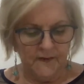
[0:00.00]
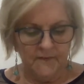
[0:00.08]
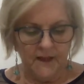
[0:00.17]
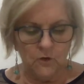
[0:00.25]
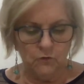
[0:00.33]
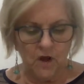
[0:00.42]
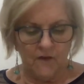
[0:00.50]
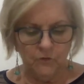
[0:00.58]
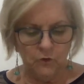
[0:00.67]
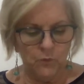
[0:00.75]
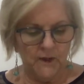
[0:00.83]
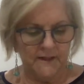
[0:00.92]
They
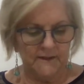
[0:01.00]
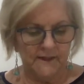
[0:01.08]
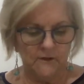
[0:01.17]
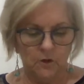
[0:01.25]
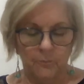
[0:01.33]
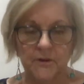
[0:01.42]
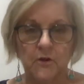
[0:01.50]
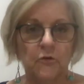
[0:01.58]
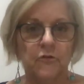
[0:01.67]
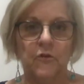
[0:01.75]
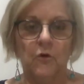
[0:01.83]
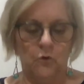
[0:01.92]
travelled quickly, not
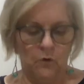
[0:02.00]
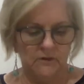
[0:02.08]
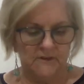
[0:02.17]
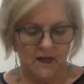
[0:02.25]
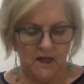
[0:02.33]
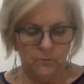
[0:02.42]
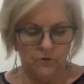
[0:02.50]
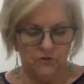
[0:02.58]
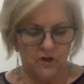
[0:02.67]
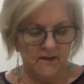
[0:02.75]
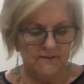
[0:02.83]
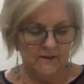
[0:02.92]
because the Horde guard was
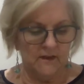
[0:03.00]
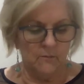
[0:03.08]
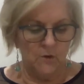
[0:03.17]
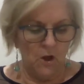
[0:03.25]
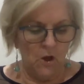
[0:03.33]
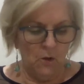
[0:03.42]
chasing them,